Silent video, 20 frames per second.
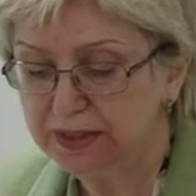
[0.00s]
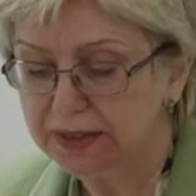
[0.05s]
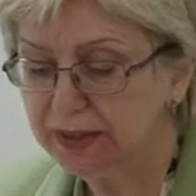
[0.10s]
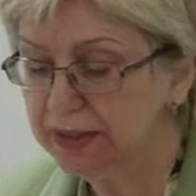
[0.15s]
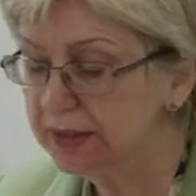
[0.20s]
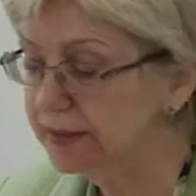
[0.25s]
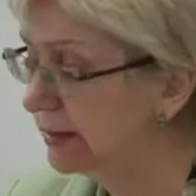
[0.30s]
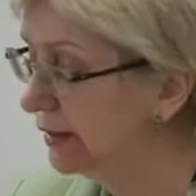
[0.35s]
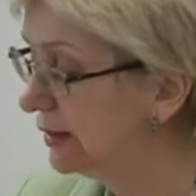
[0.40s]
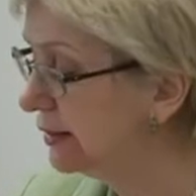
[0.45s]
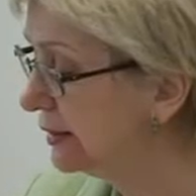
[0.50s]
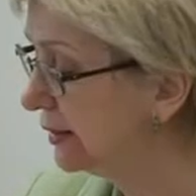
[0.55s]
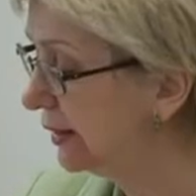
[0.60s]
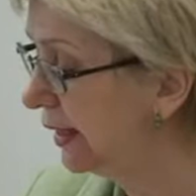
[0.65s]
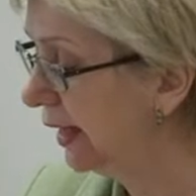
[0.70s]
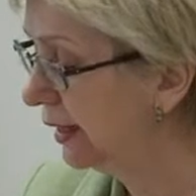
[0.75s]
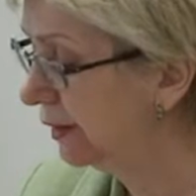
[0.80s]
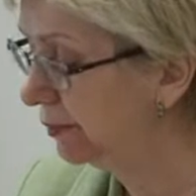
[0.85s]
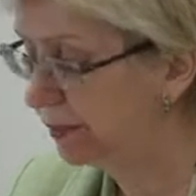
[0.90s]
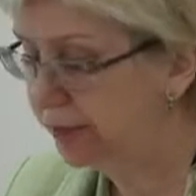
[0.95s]
This list
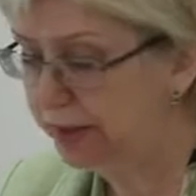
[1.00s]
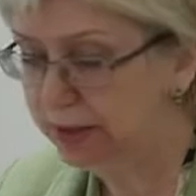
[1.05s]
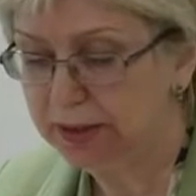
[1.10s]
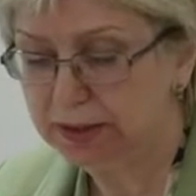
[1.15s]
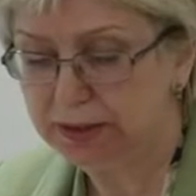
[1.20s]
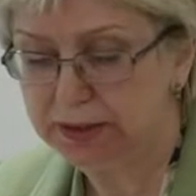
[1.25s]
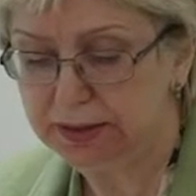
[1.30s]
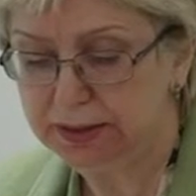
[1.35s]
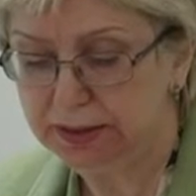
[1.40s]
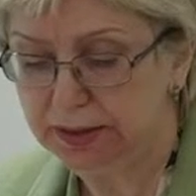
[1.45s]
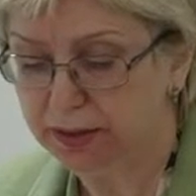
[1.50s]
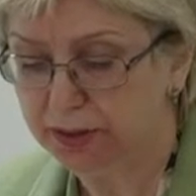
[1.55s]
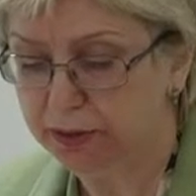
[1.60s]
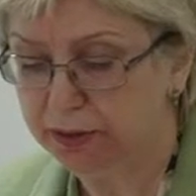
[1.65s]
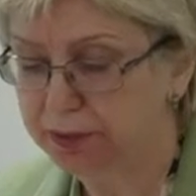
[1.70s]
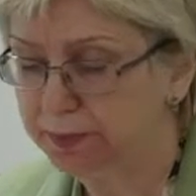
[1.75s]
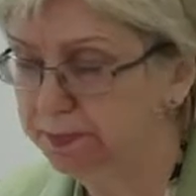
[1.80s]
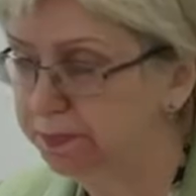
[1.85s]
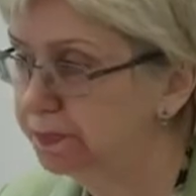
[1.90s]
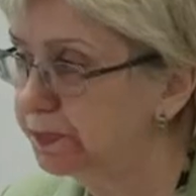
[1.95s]
can be
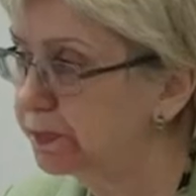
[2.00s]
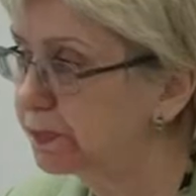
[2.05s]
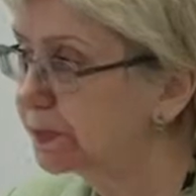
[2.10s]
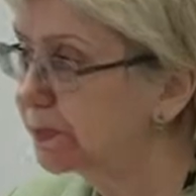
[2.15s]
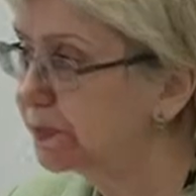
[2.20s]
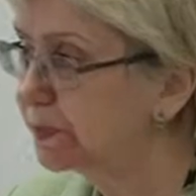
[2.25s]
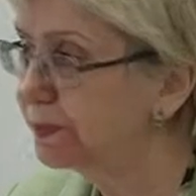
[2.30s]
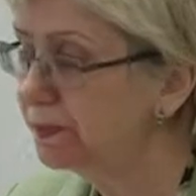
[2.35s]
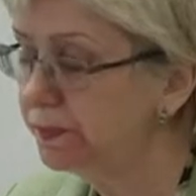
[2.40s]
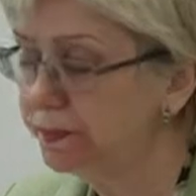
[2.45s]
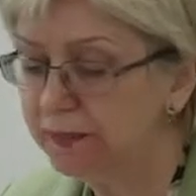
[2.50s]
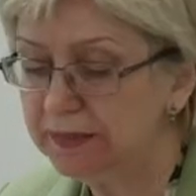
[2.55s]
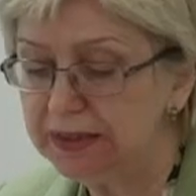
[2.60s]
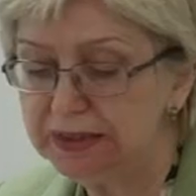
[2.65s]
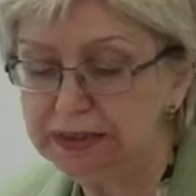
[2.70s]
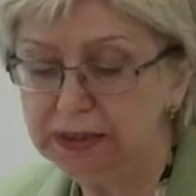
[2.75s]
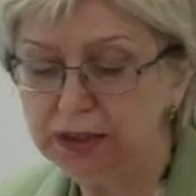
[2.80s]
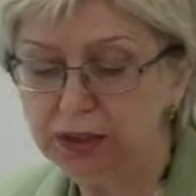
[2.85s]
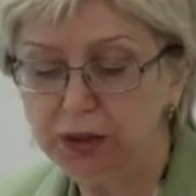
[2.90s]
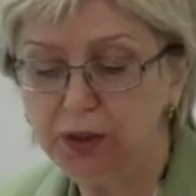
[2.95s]
continued.
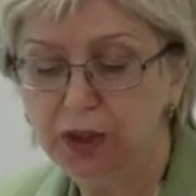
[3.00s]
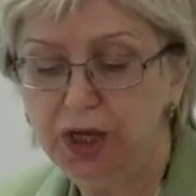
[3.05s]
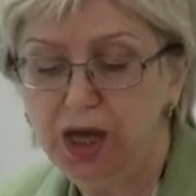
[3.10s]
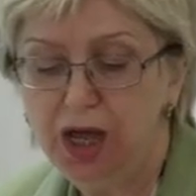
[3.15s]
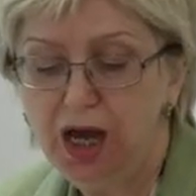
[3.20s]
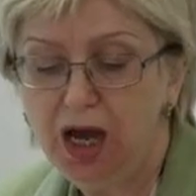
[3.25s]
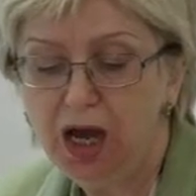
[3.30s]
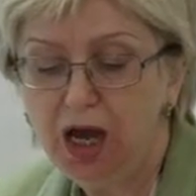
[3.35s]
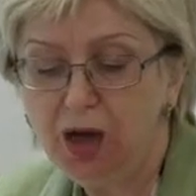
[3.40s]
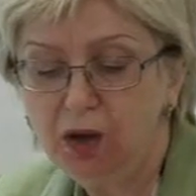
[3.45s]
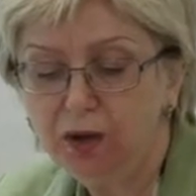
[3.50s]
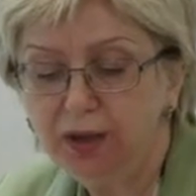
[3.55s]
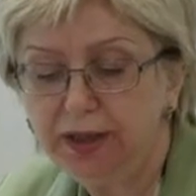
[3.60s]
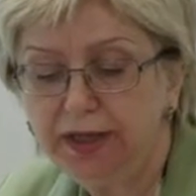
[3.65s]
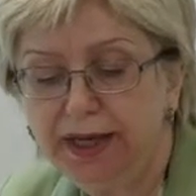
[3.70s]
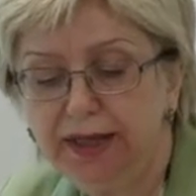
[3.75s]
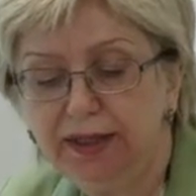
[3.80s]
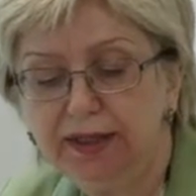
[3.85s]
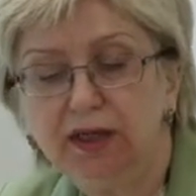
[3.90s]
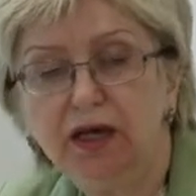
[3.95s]
So, how
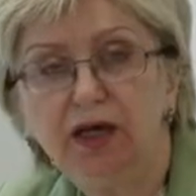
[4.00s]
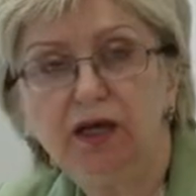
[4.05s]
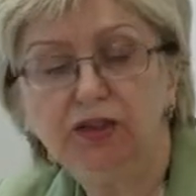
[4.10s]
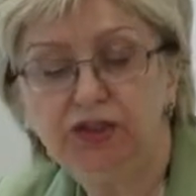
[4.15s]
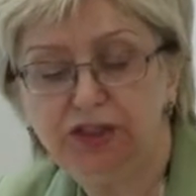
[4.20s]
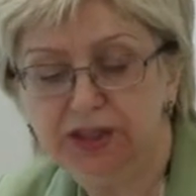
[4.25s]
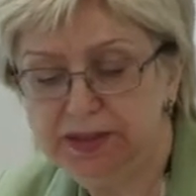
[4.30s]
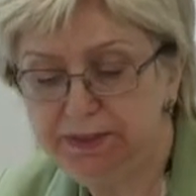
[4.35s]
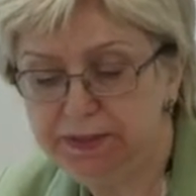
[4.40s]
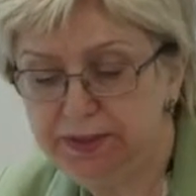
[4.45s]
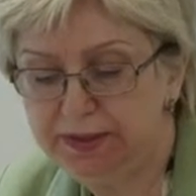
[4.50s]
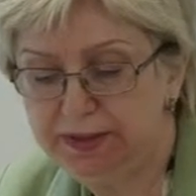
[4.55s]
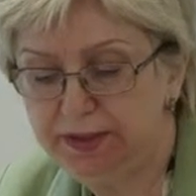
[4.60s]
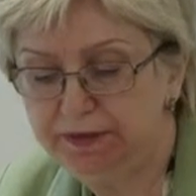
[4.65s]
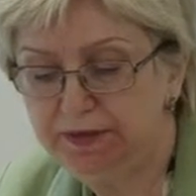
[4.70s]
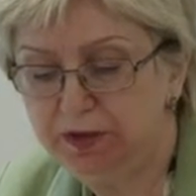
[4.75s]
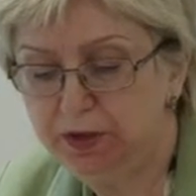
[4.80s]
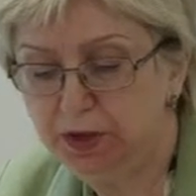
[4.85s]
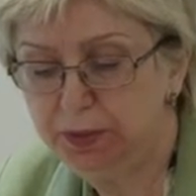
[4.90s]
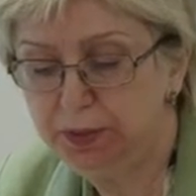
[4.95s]
can
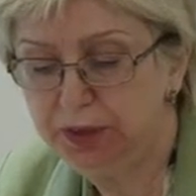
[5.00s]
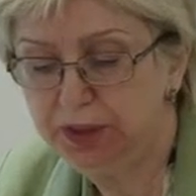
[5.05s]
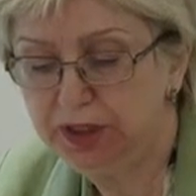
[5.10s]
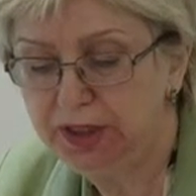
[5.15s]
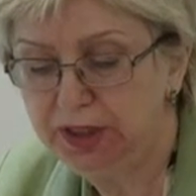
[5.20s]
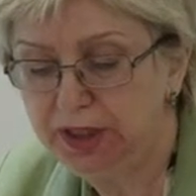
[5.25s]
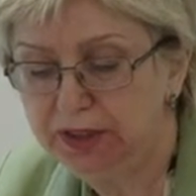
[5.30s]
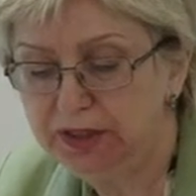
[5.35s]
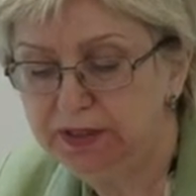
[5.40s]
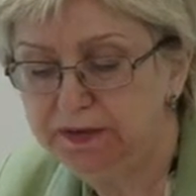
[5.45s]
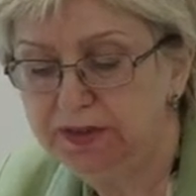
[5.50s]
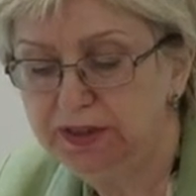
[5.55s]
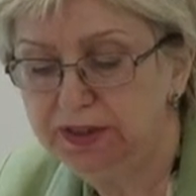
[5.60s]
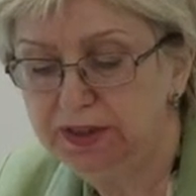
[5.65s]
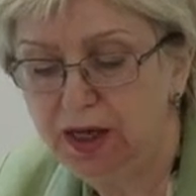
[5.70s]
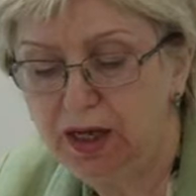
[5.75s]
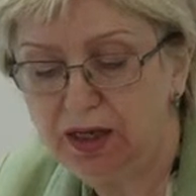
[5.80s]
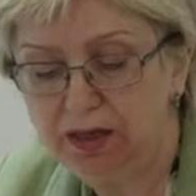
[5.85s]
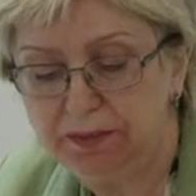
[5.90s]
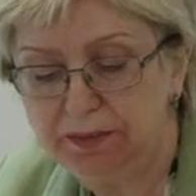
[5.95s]
culture-specific communicative
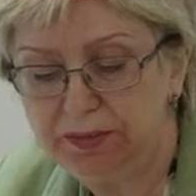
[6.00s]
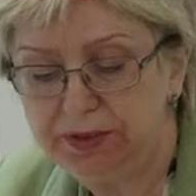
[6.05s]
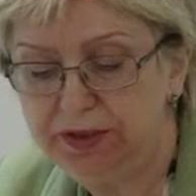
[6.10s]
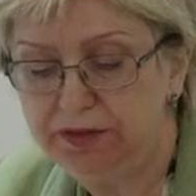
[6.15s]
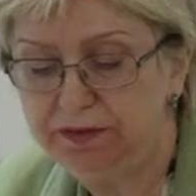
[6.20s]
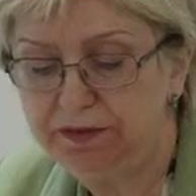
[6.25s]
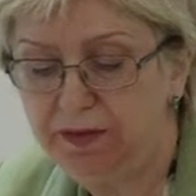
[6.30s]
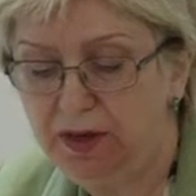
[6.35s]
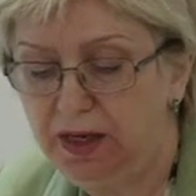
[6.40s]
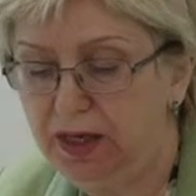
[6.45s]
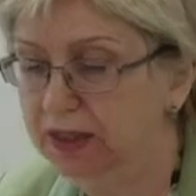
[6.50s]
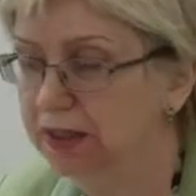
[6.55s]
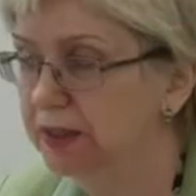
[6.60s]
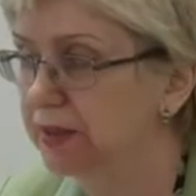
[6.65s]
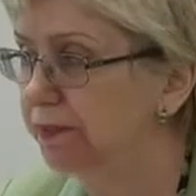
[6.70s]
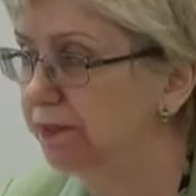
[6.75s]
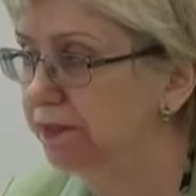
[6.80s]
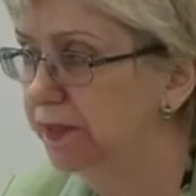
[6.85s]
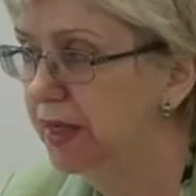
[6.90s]
style be defined?